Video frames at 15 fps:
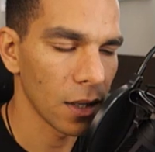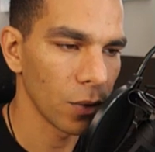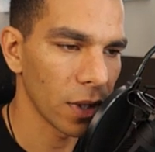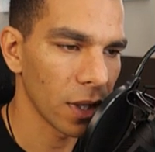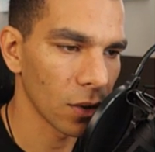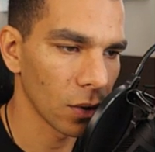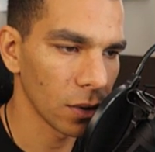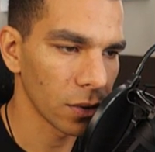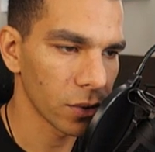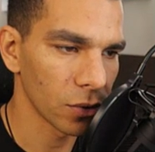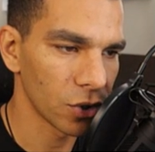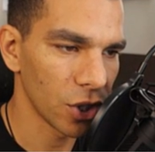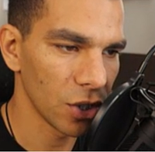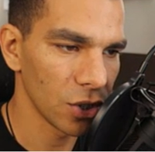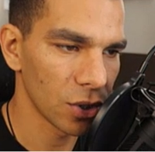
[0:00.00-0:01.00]
we can also
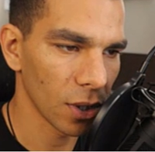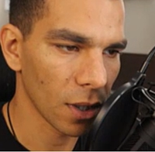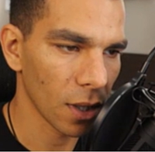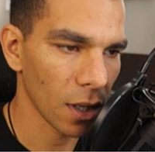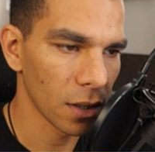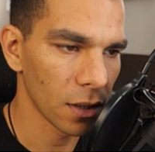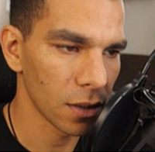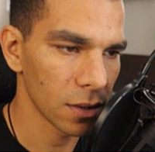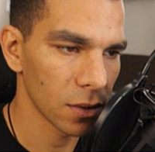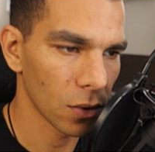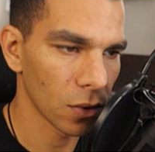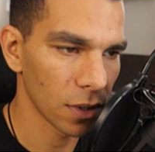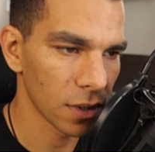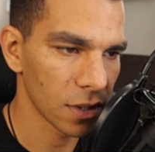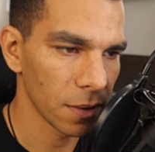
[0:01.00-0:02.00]
change the colors
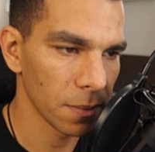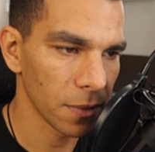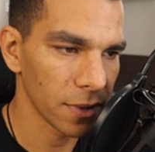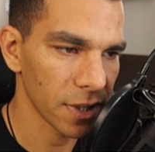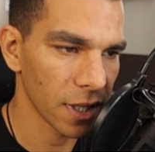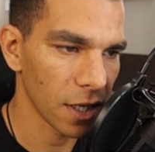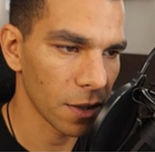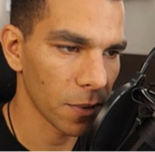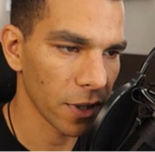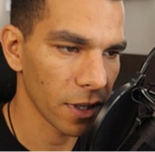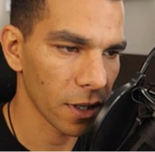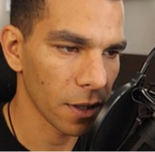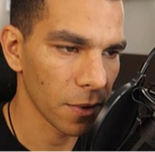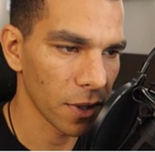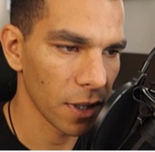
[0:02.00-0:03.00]
or the symbols here by
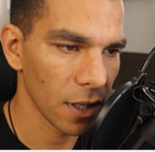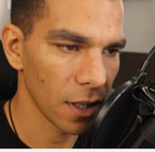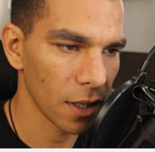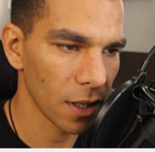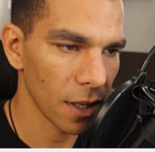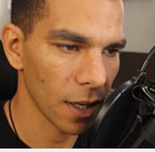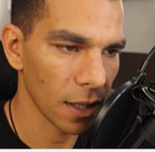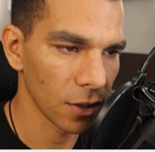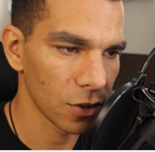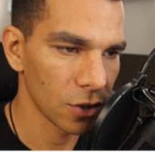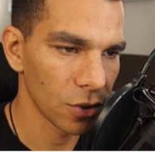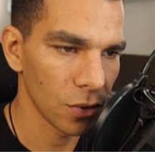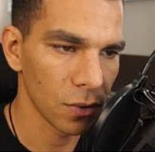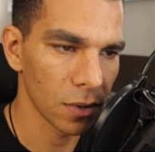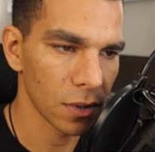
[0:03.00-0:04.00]
coming here and
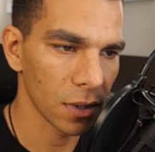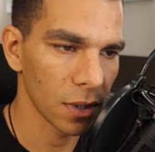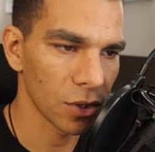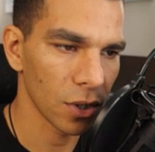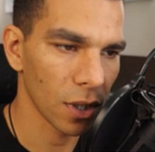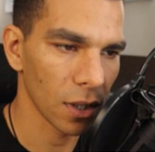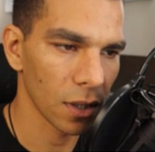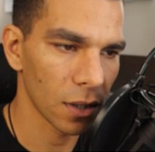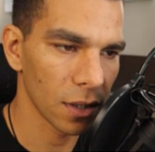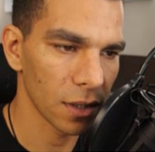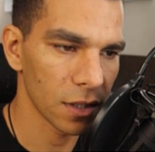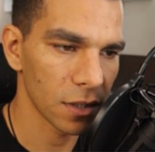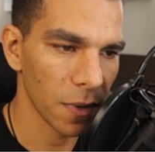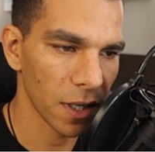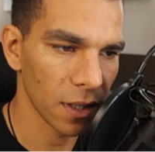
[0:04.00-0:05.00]
choose each color.
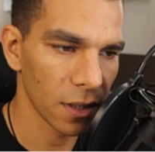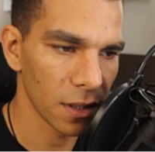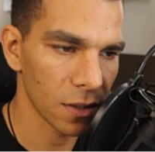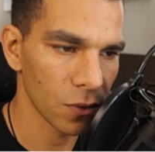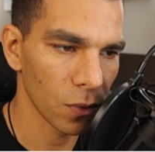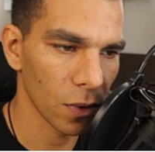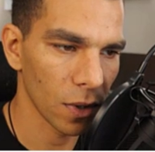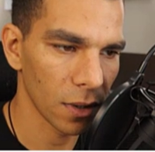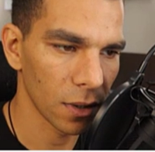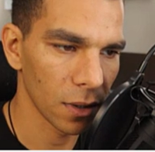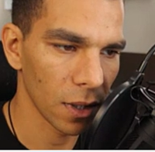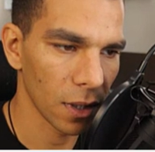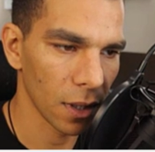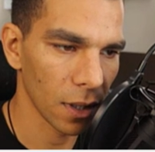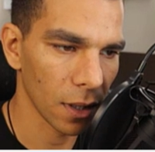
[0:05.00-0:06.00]
Let's make this one
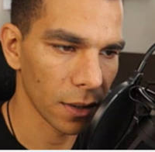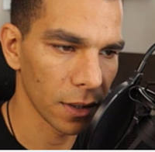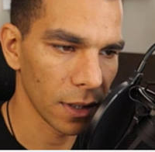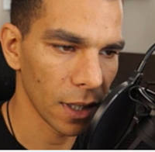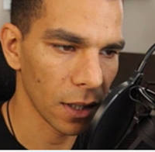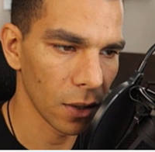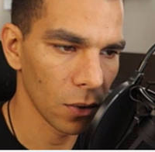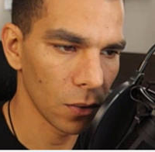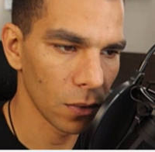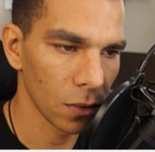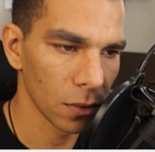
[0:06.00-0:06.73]
yellow.